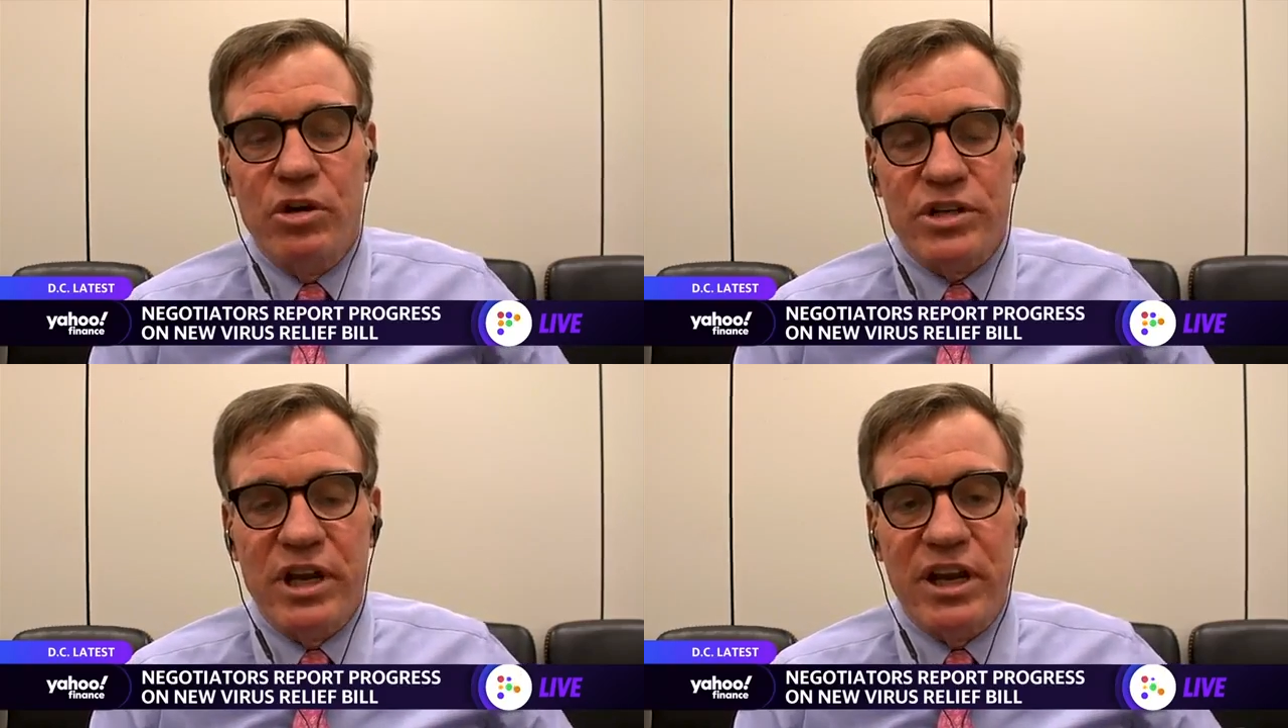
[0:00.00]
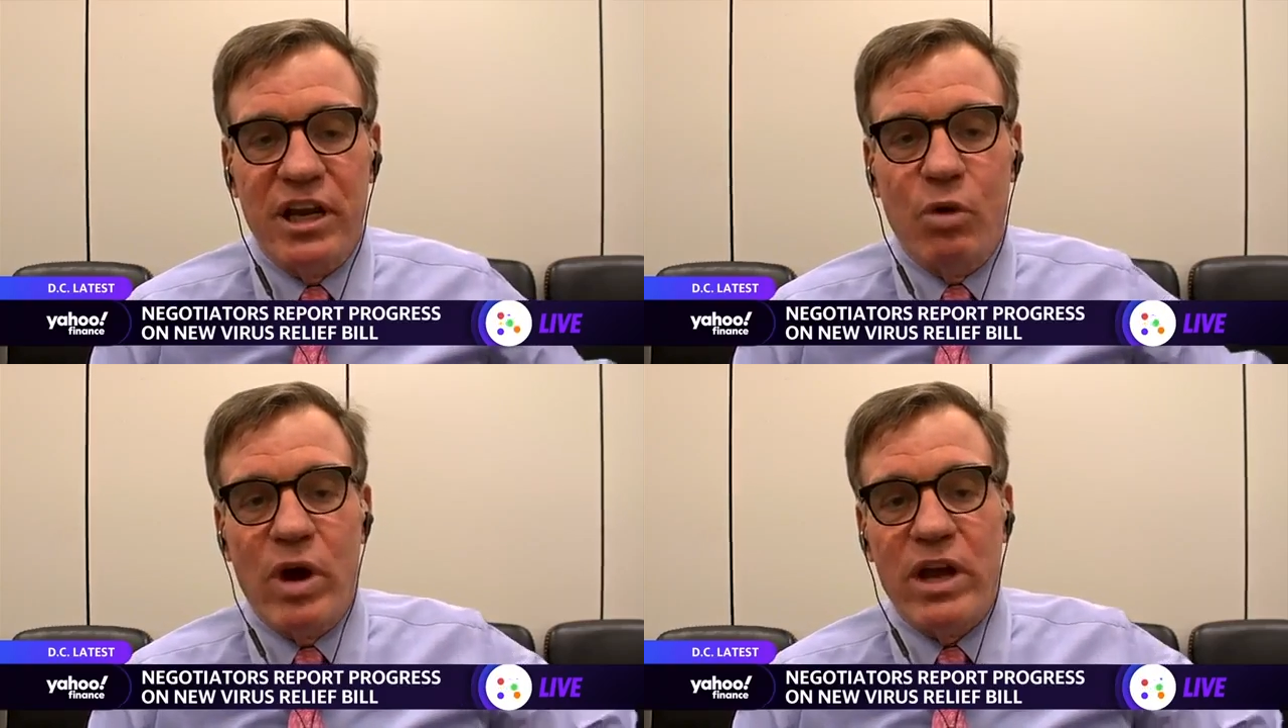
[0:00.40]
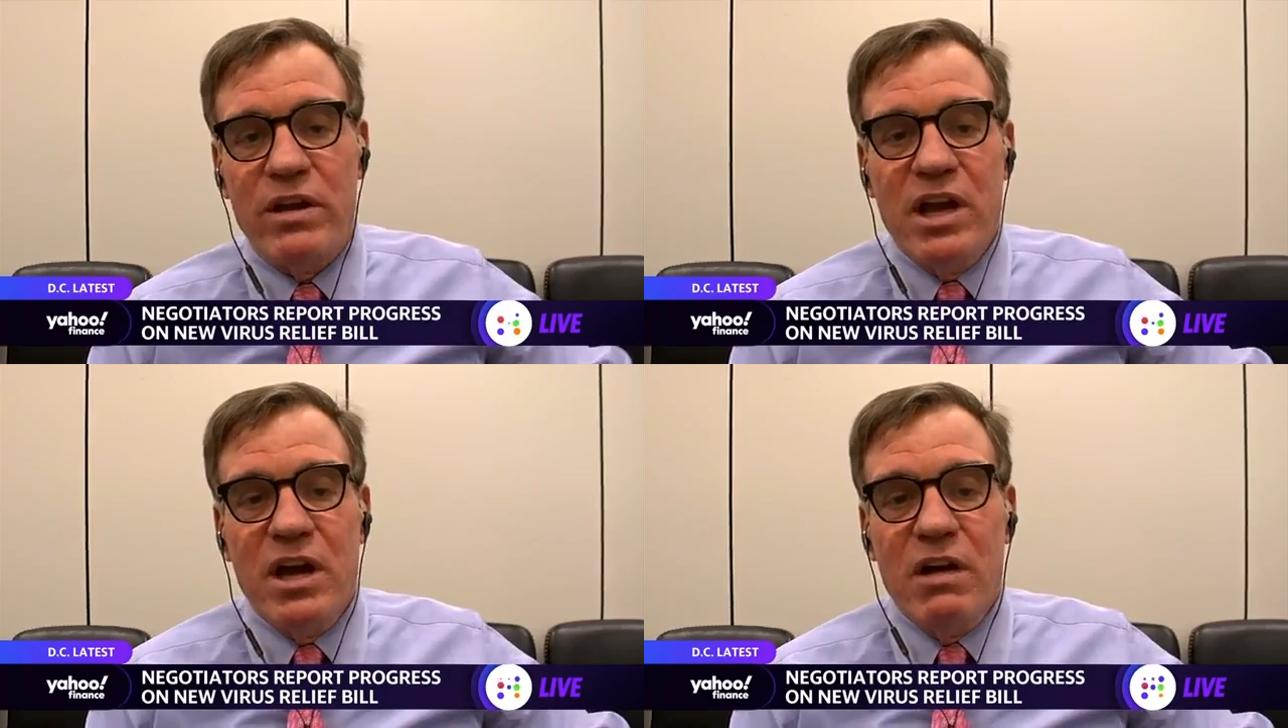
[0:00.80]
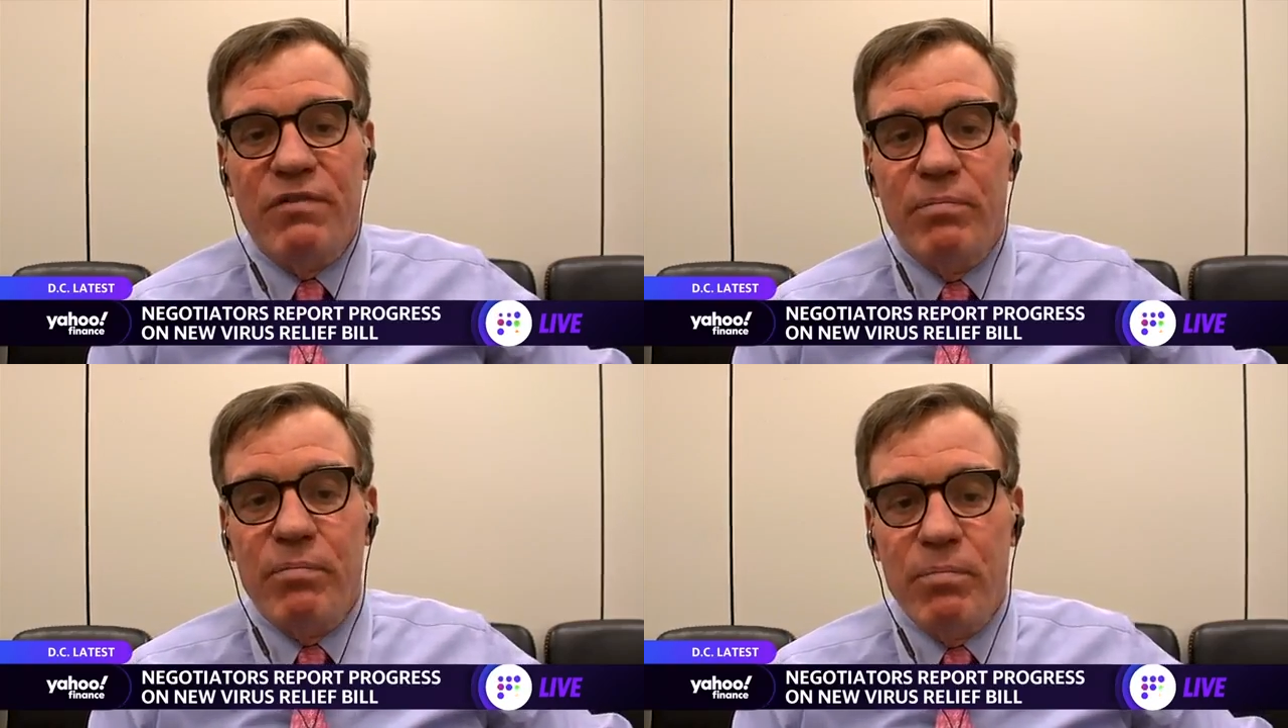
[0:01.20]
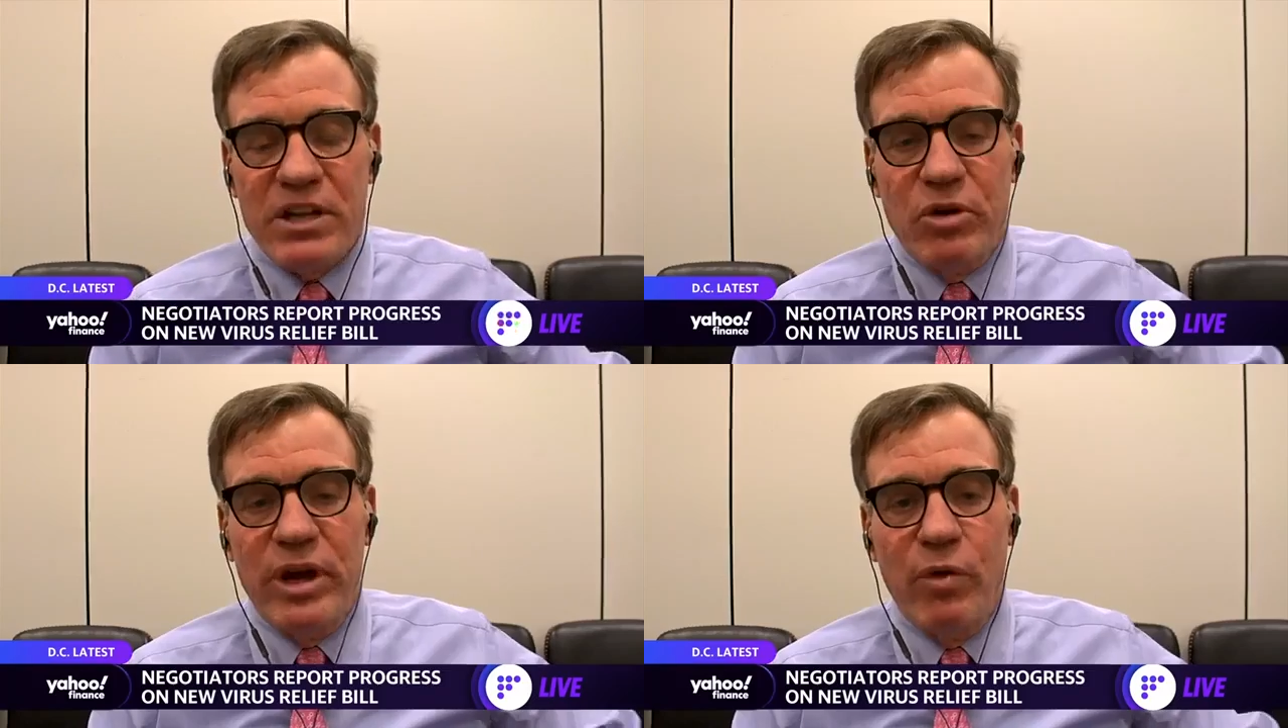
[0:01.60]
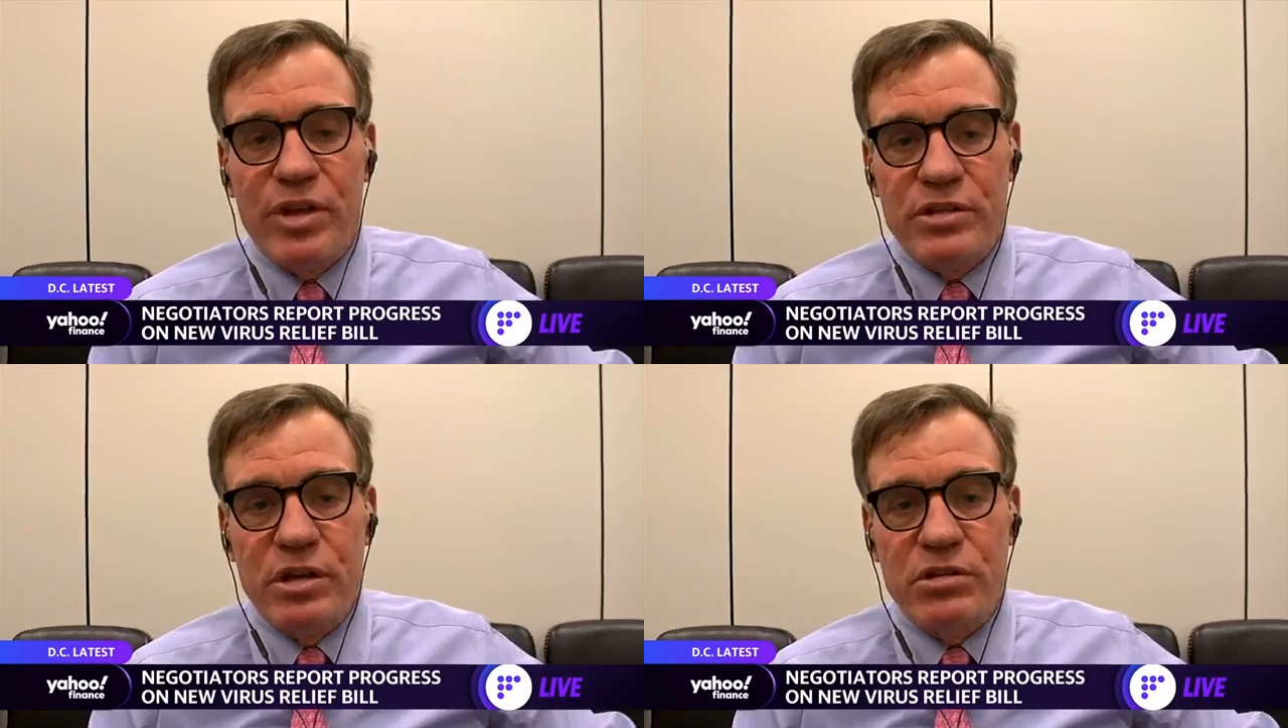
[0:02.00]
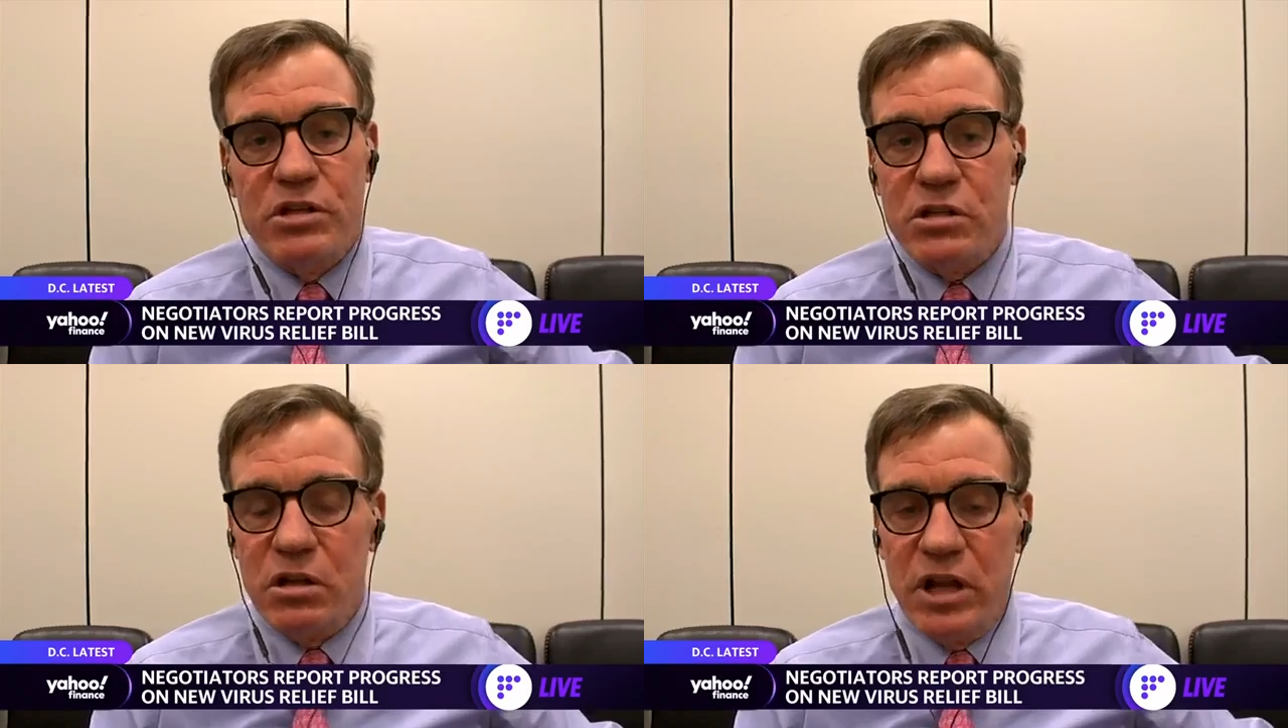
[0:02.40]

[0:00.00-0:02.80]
you're taking it away from mental health assistance,